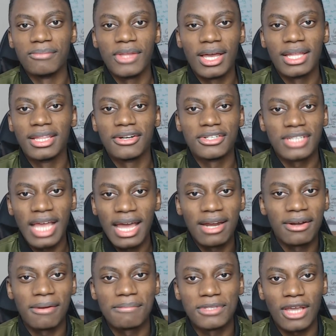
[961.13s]
There's
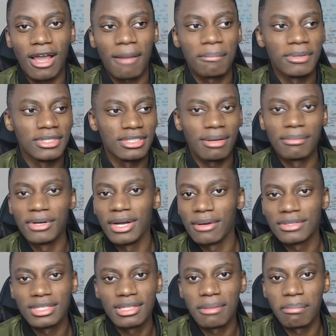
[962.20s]
Eder up top and someone
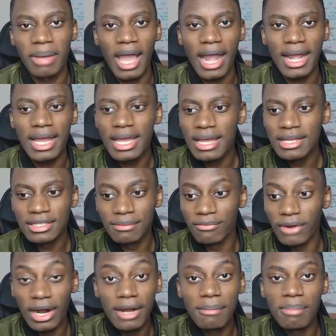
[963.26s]
else at the back. Some
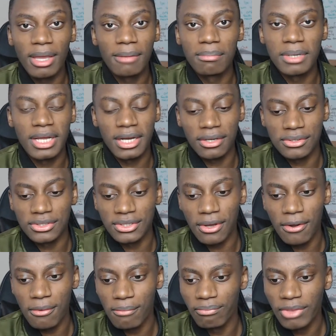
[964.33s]
very big players.
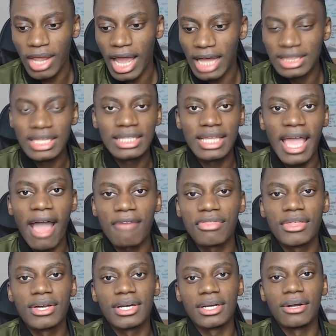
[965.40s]
So I think they have
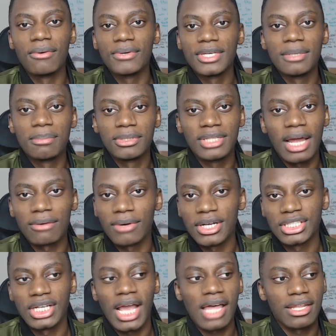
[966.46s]
the goalkeeper that
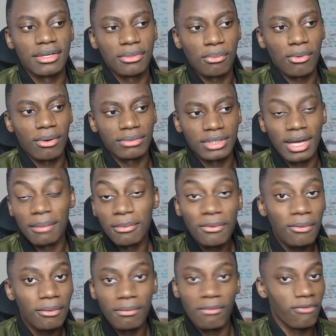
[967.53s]
Russia had at the World Cup.
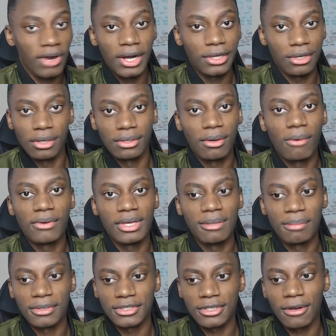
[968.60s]
Very good
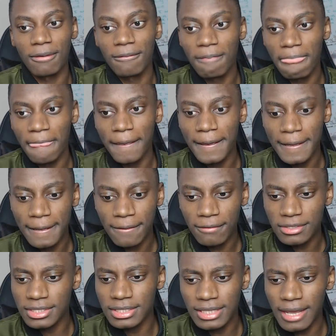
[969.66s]
goalkeeper. So
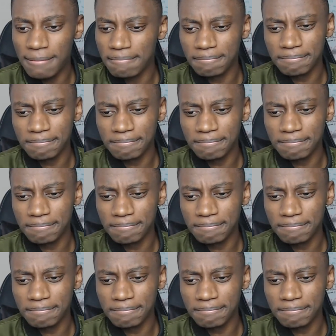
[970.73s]
what's his name?